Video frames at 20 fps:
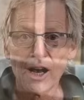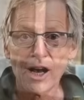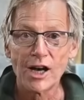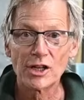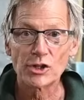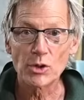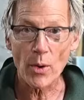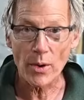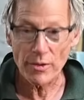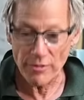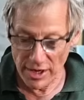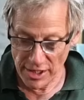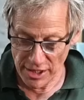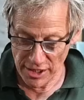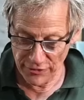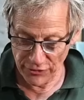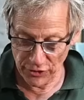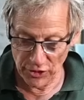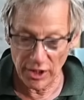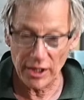So we're ready
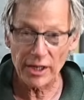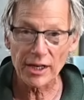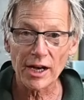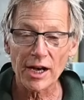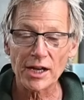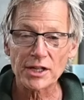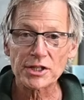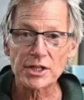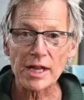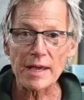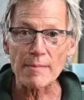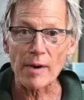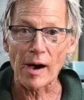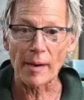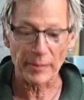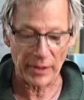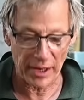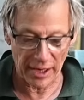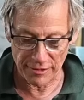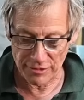for a, a steam
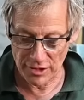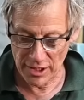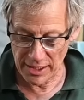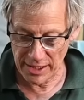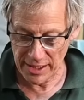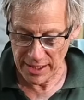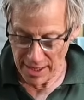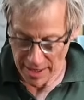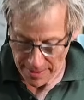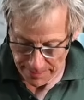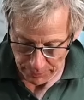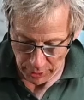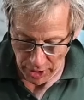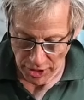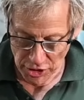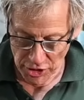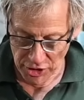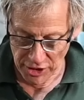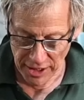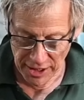up now, really.
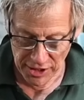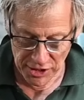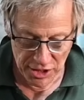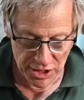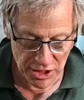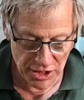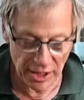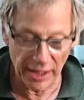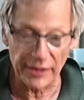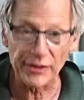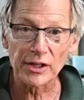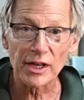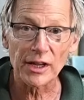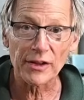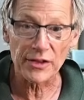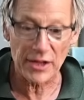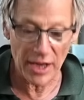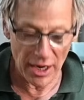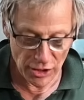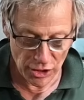Pressure tested done,
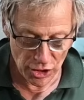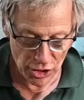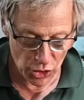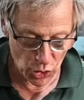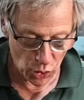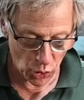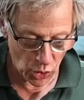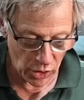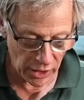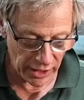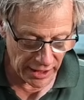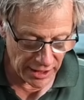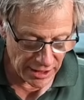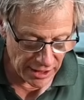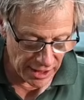the engine's all cleaned